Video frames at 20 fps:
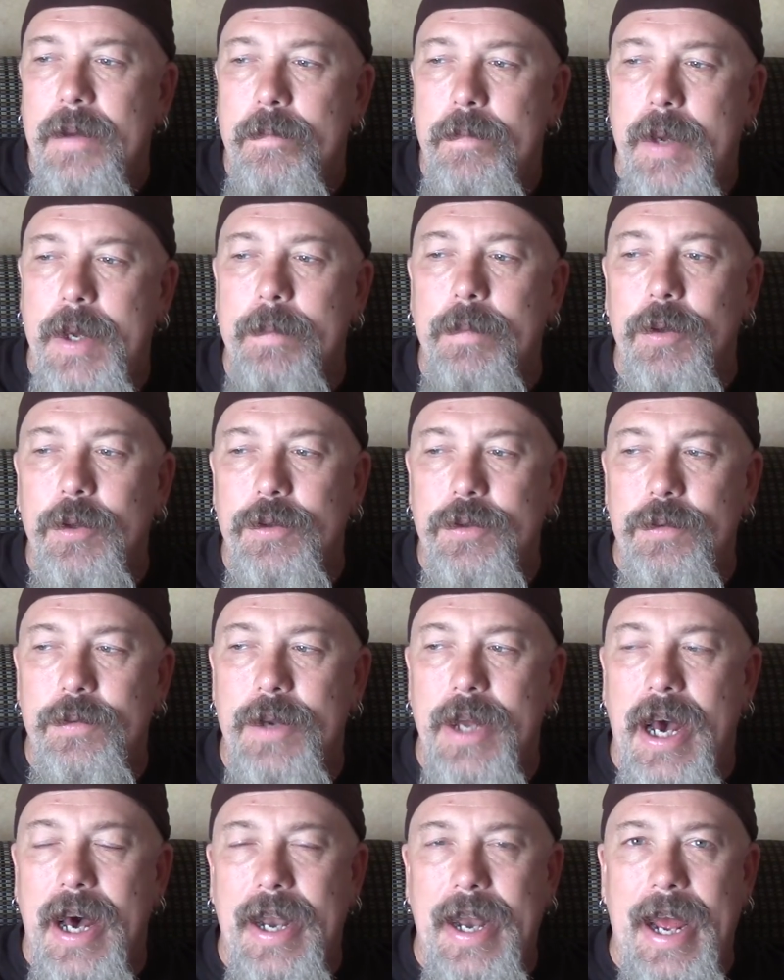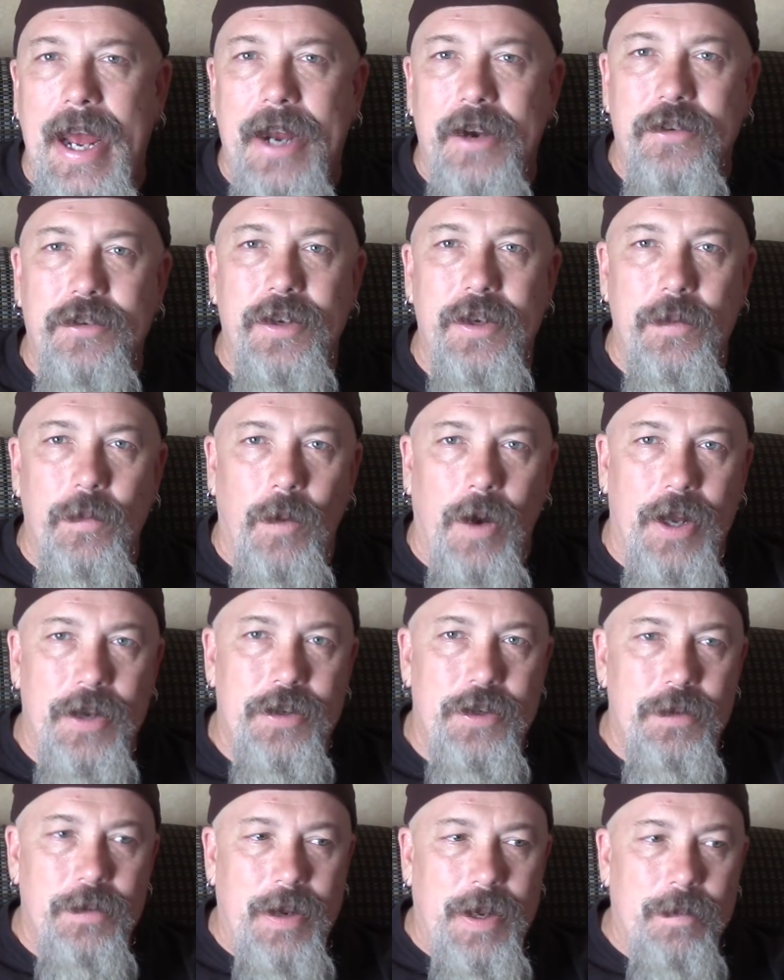People do not actually want
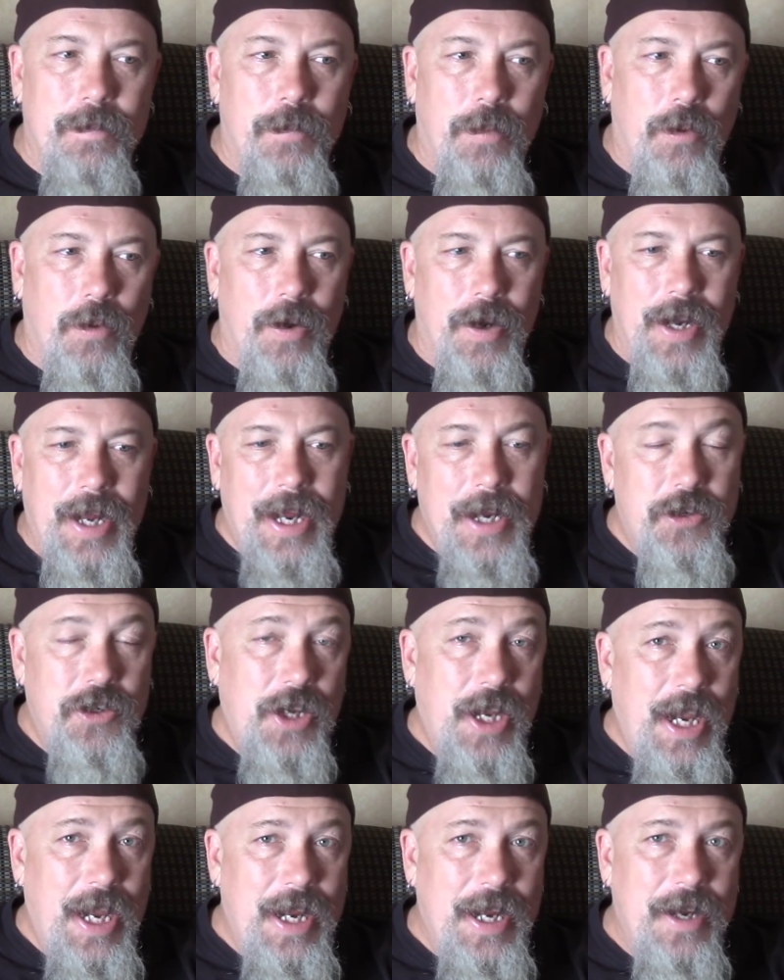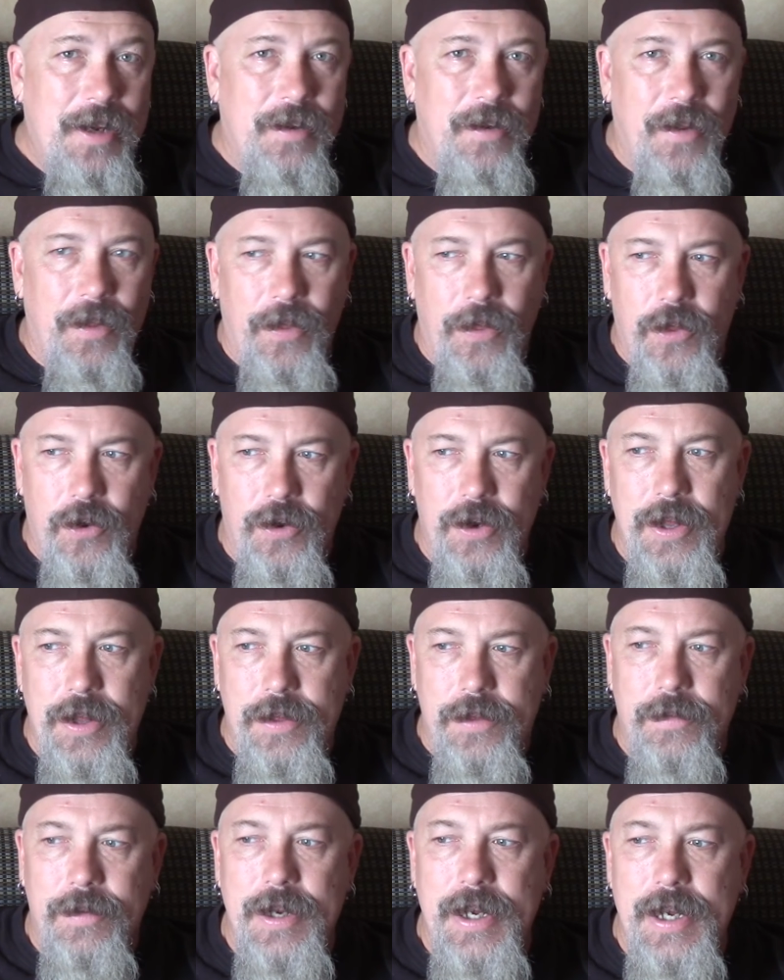to import
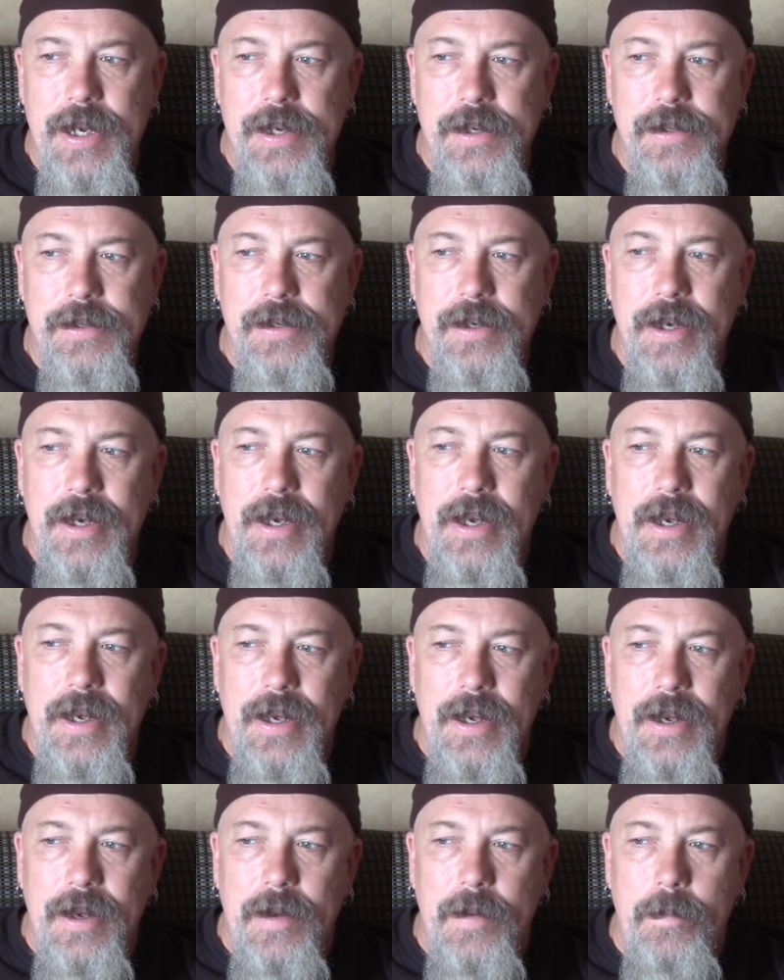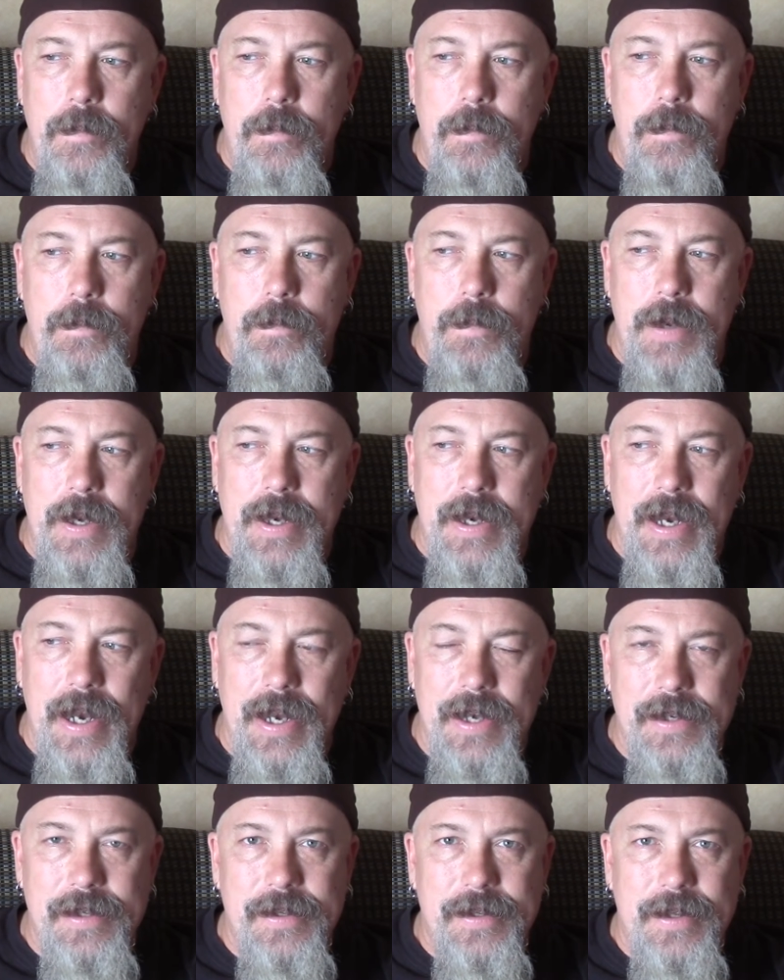HK-33s
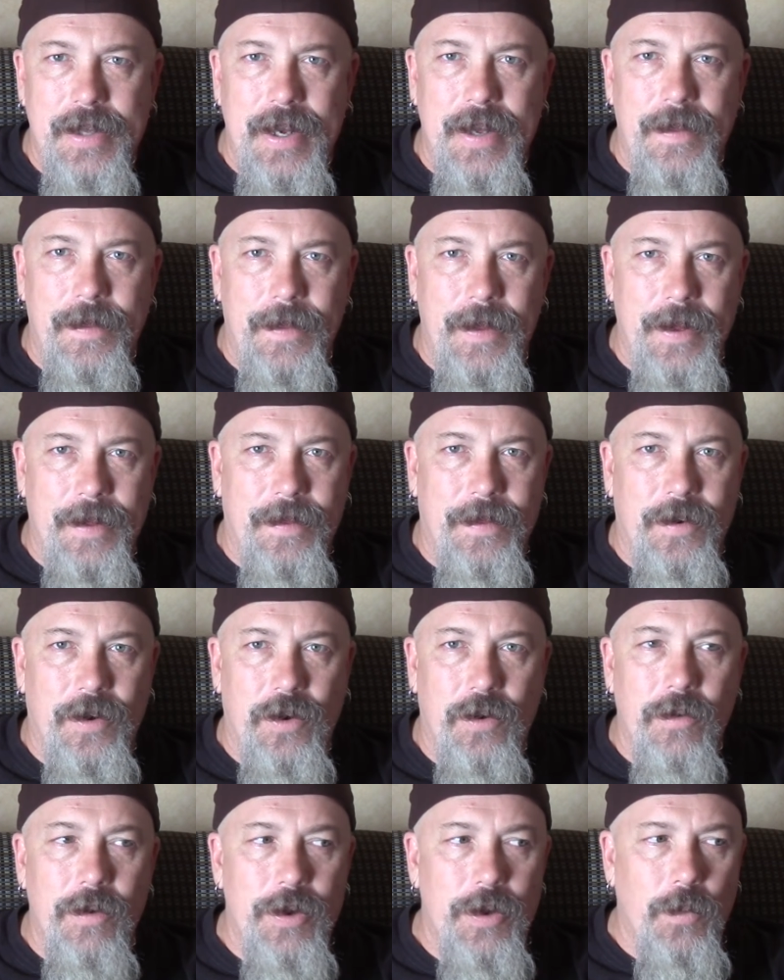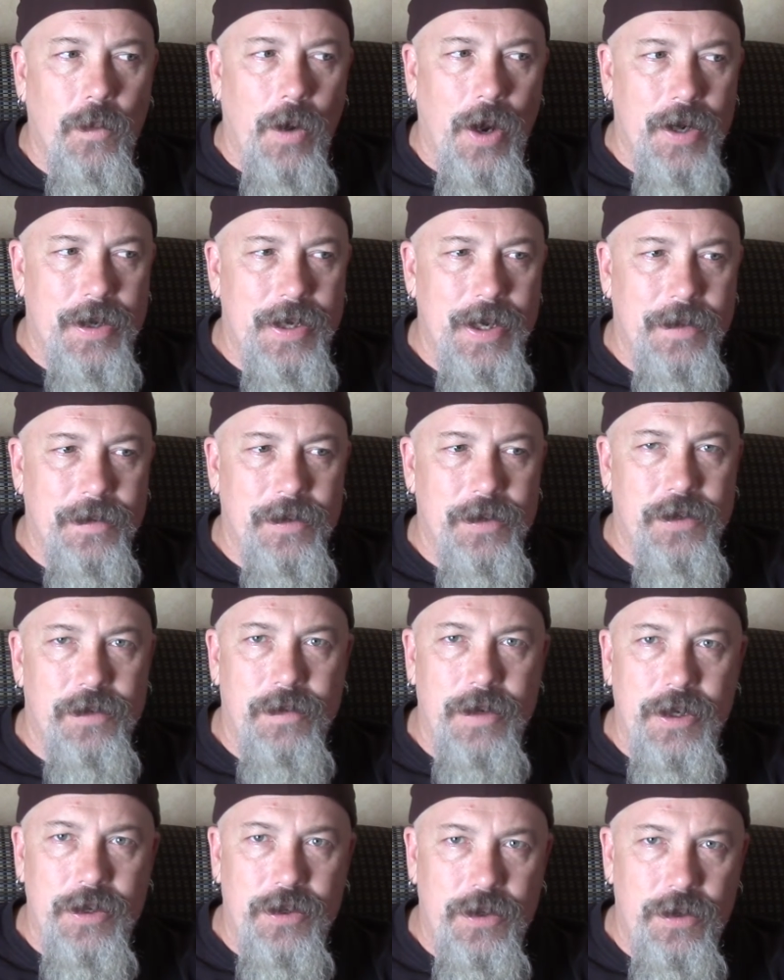because they think they're going to walk down the
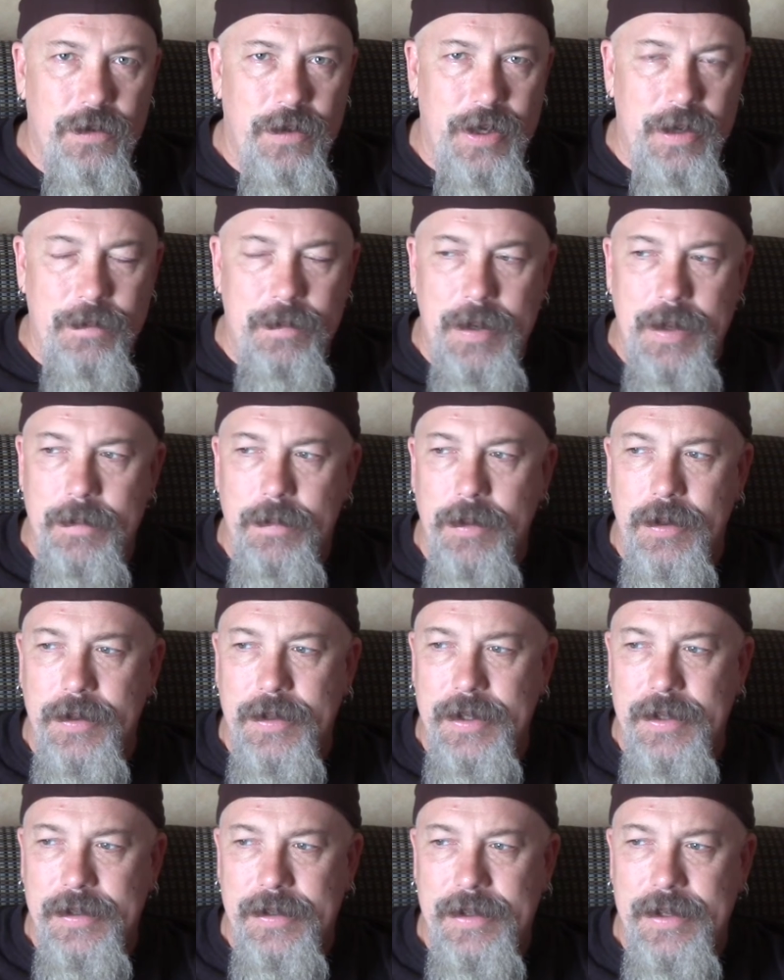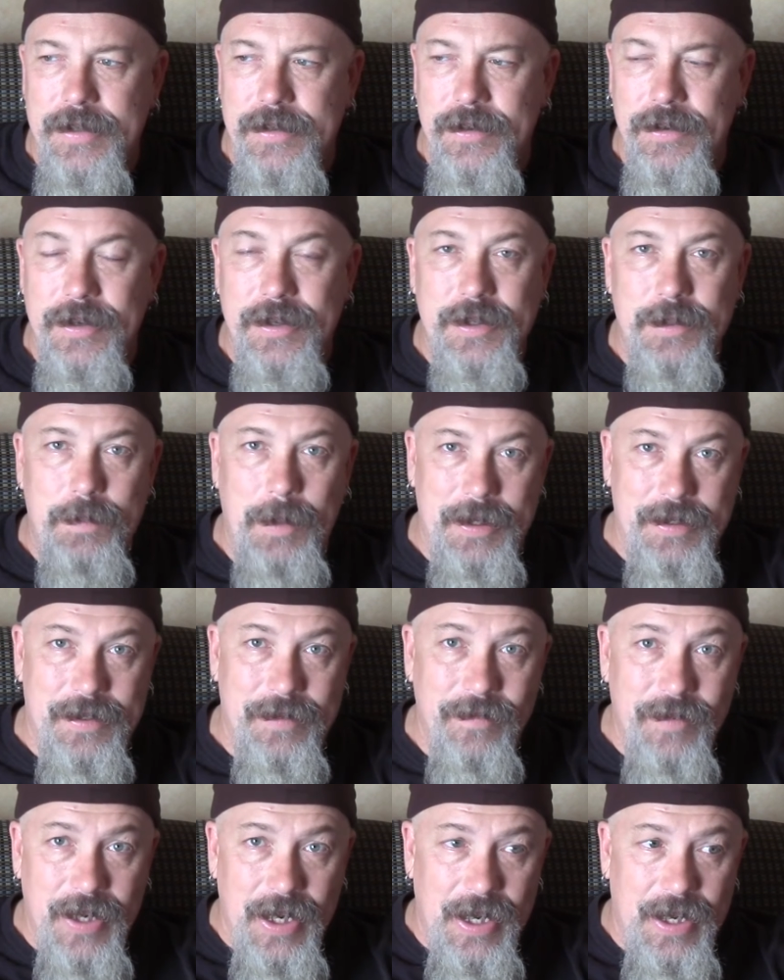street shooting people. These are
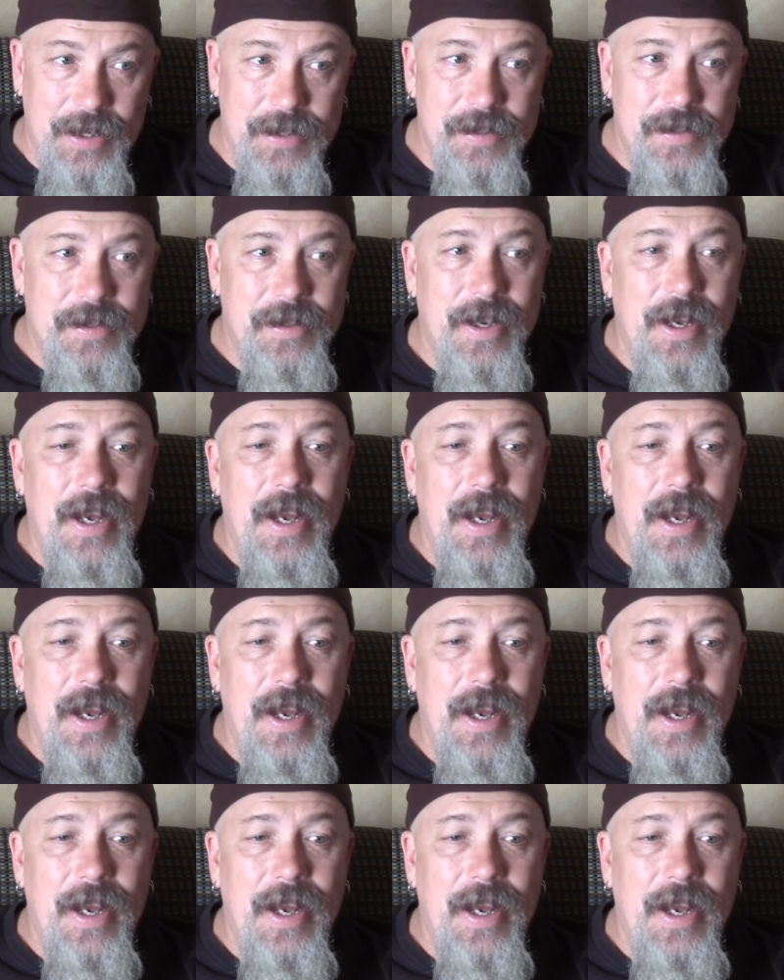expensive guns.